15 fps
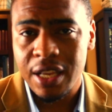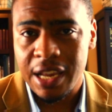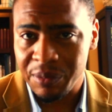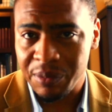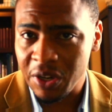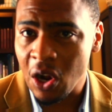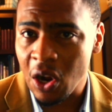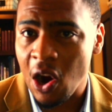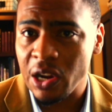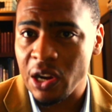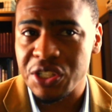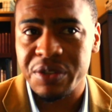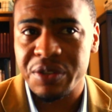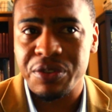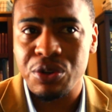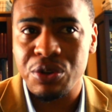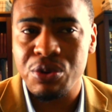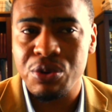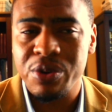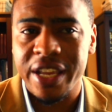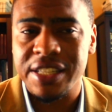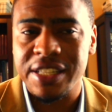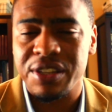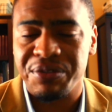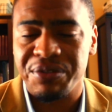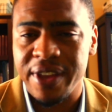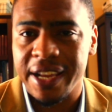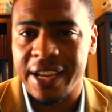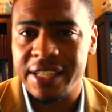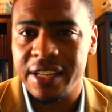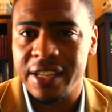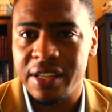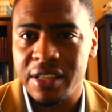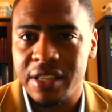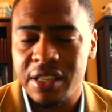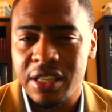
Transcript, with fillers: And regardless of who gets affected,